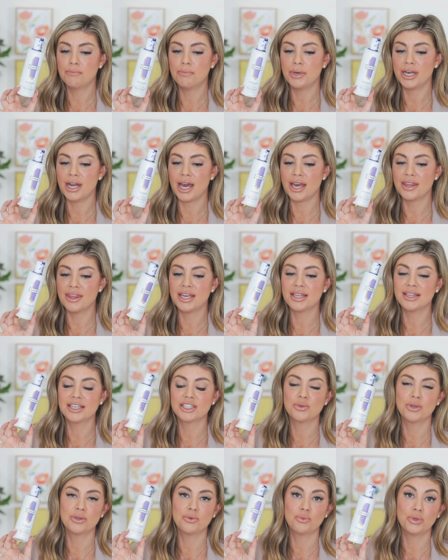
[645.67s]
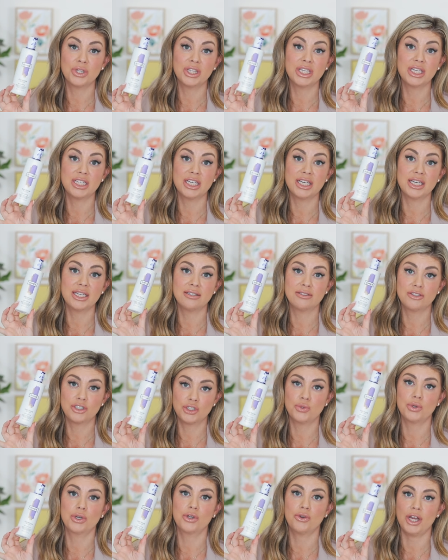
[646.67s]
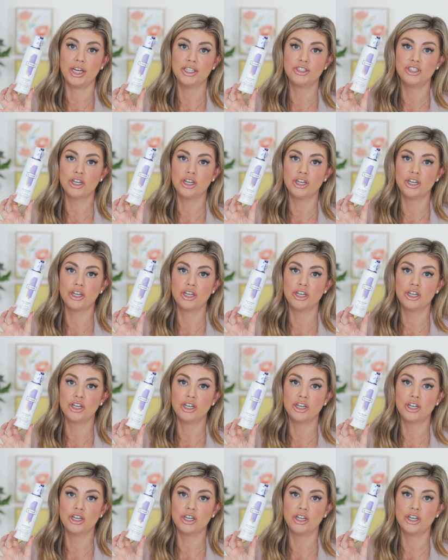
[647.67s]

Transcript: But I think this one really did do a great